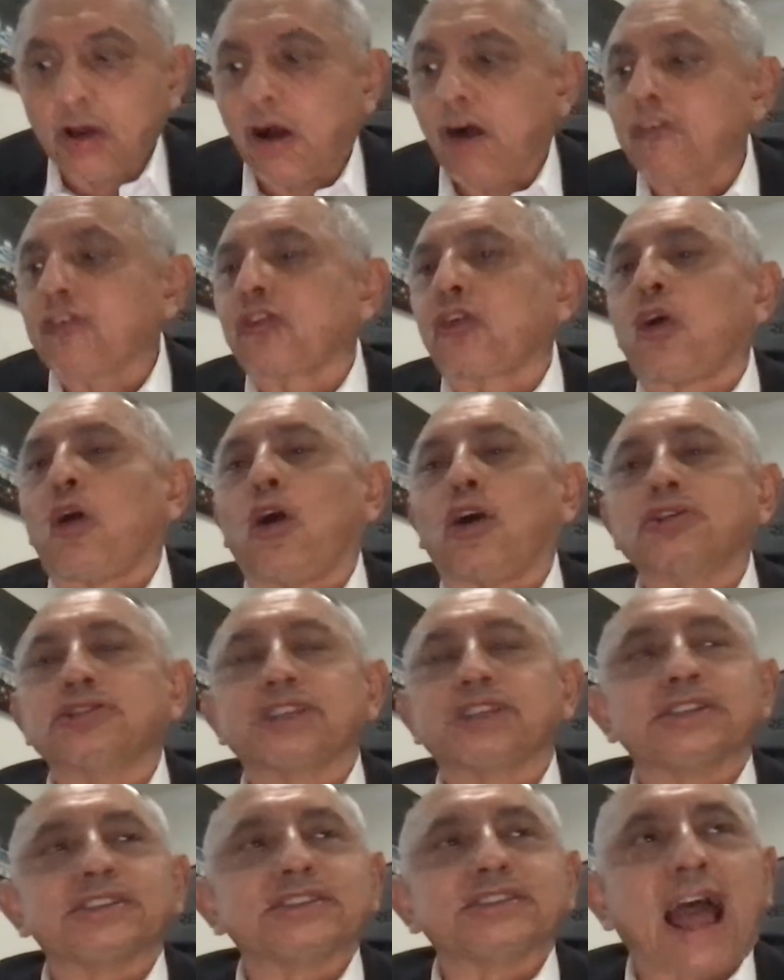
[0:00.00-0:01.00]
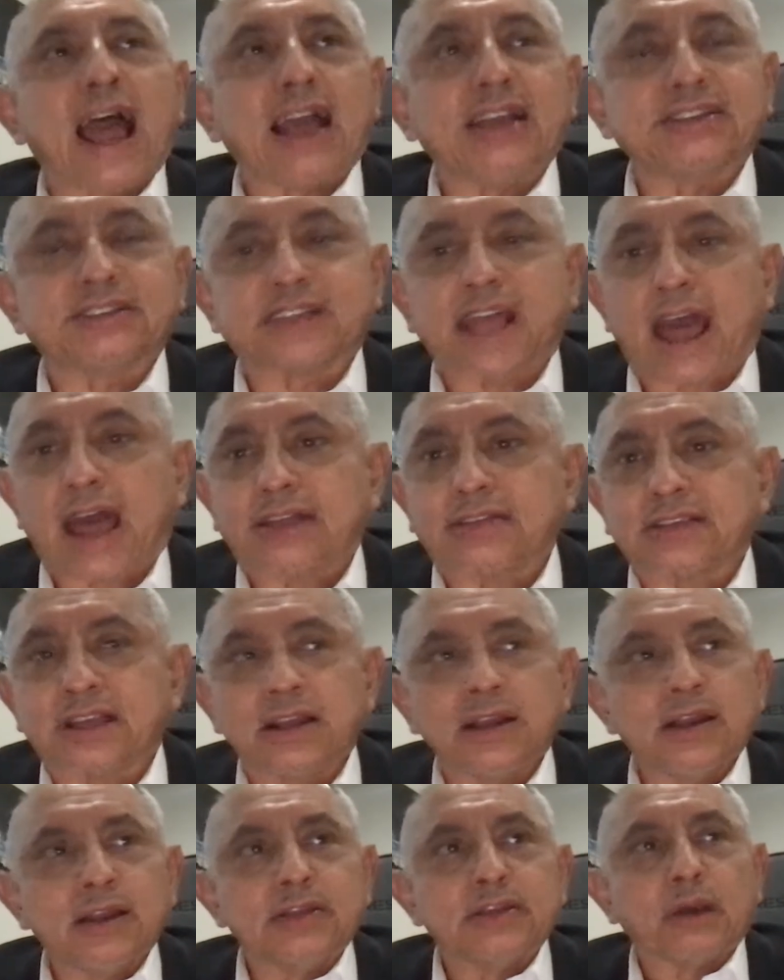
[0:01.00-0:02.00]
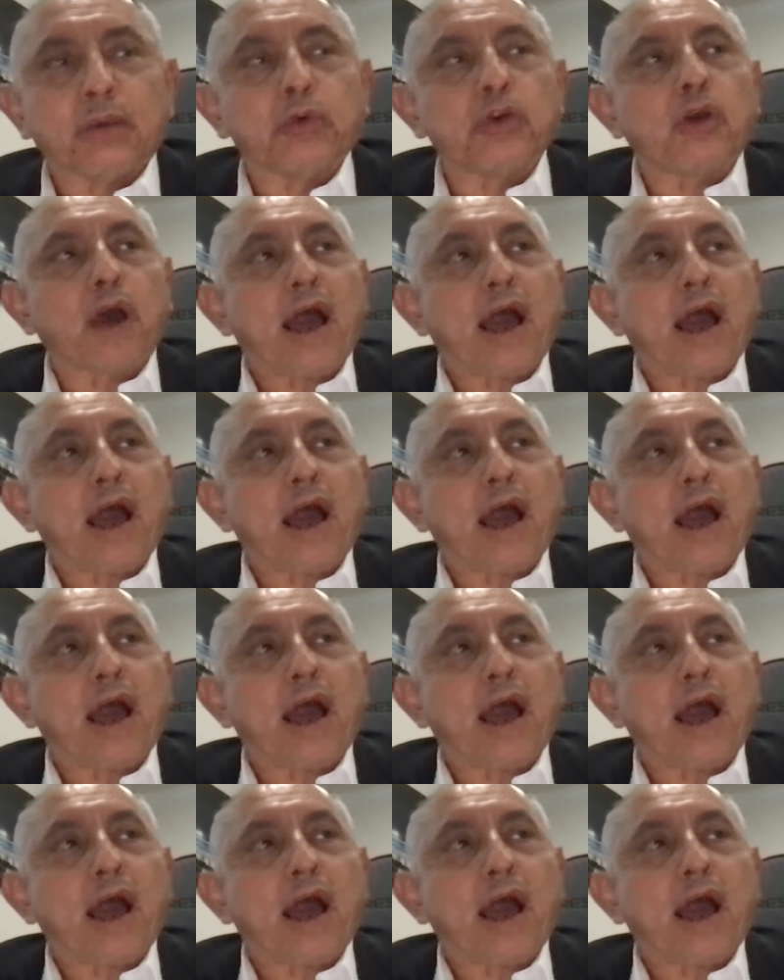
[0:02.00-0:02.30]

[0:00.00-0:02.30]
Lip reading: Of course, it's nice that we